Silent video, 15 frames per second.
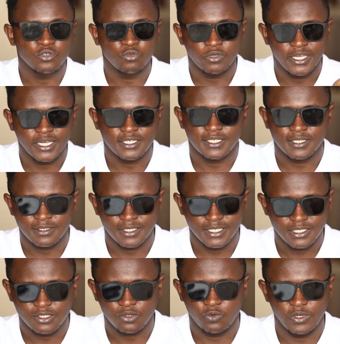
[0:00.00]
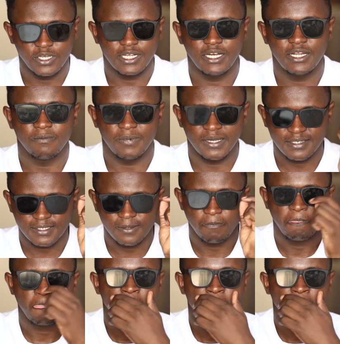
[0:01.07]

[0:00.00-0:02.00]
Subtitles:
you get rich quickly, but